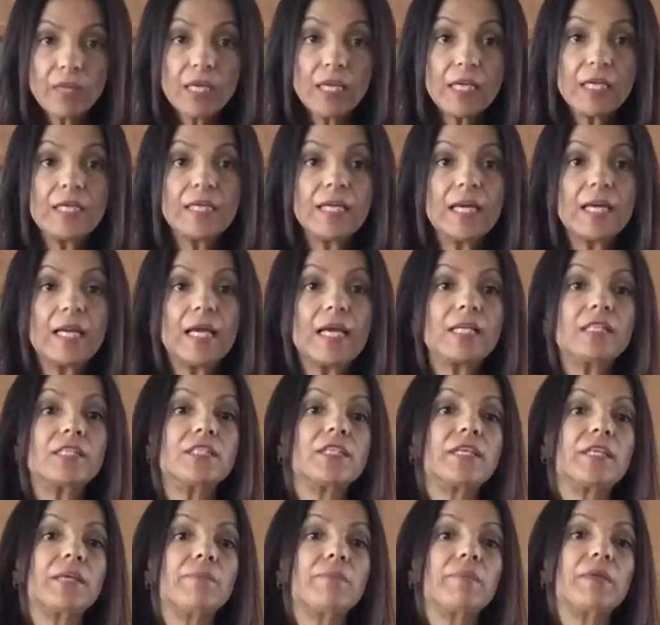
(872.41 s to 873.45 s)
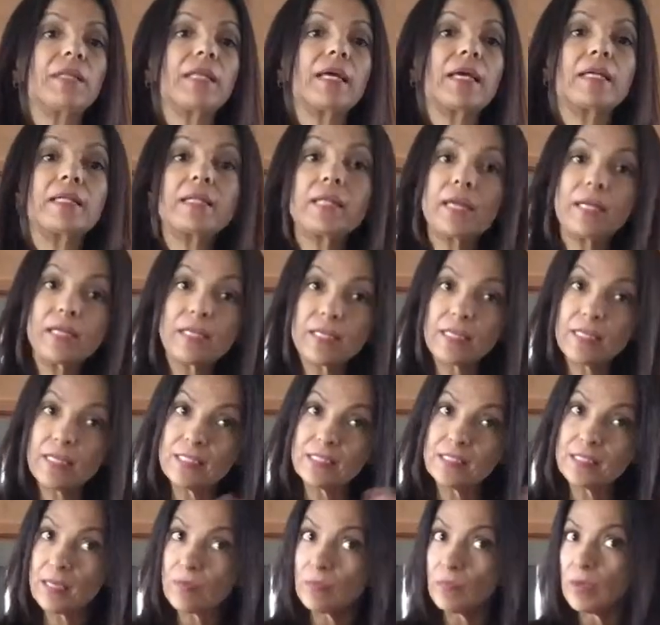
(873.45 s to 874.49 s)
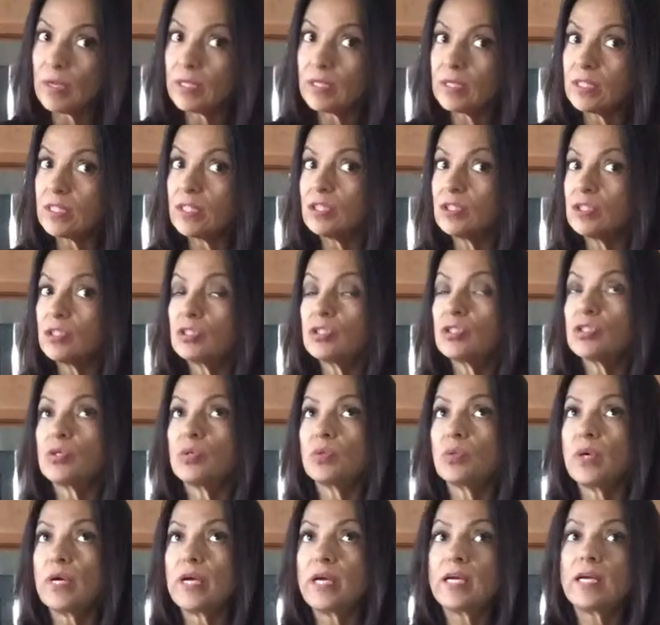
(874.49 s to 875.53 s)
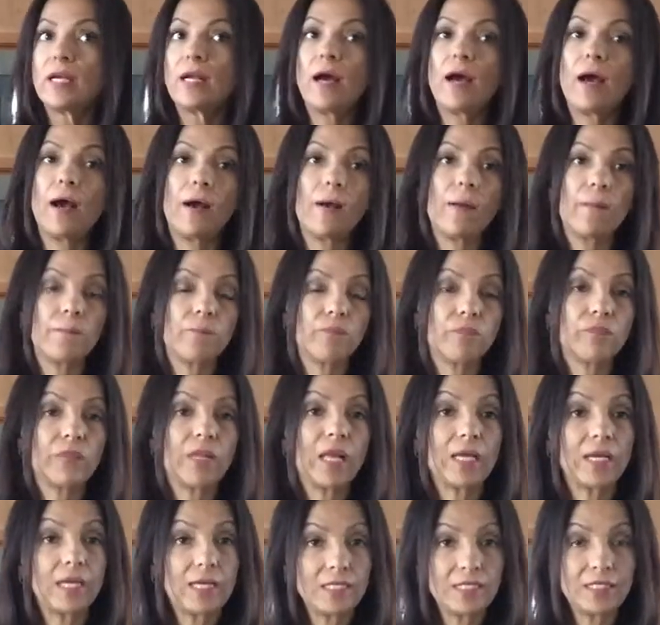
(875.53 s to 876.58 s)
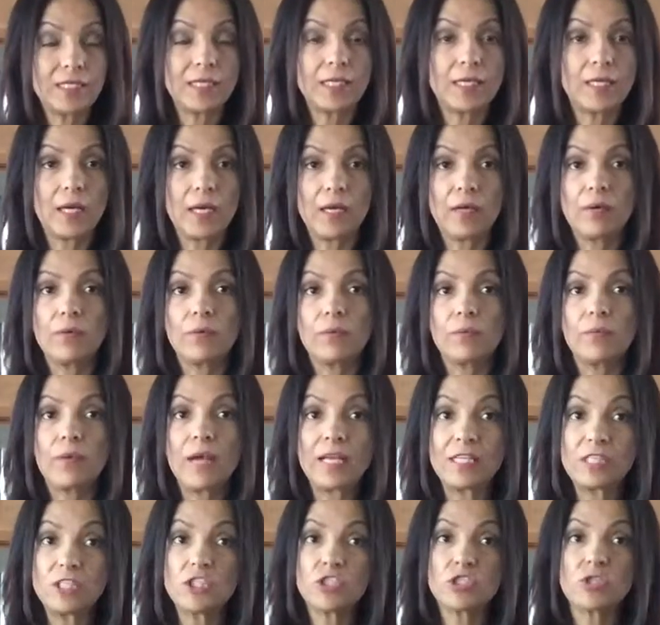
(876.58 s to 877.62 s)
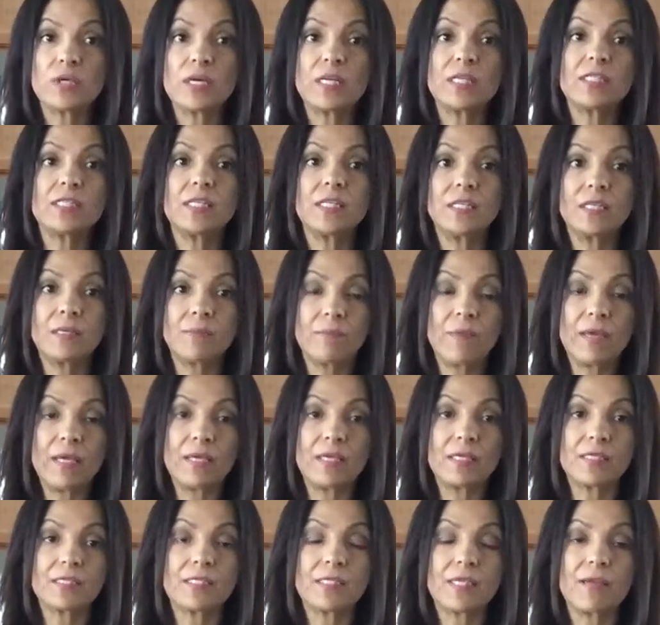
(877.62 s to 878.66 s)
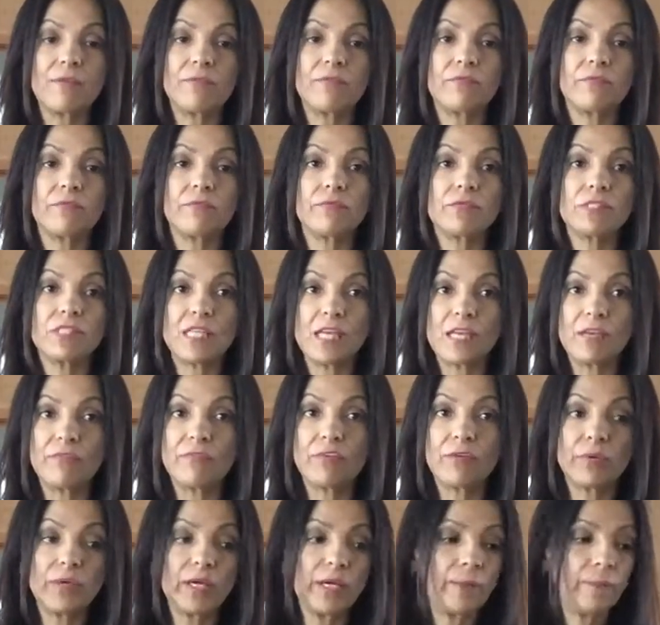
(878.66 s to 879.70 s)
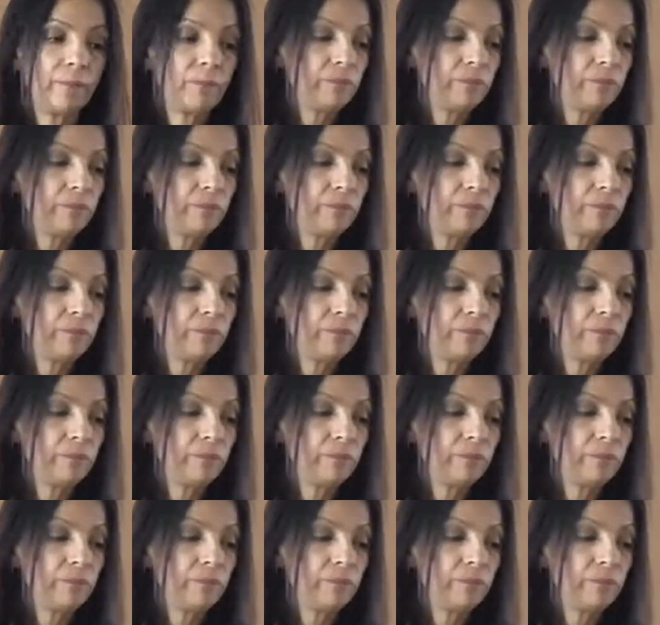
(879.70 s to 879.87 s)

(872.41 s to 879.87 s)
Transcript: and I like to keep it like that in case I want to do it, like I said, ranch dressing and make it savory.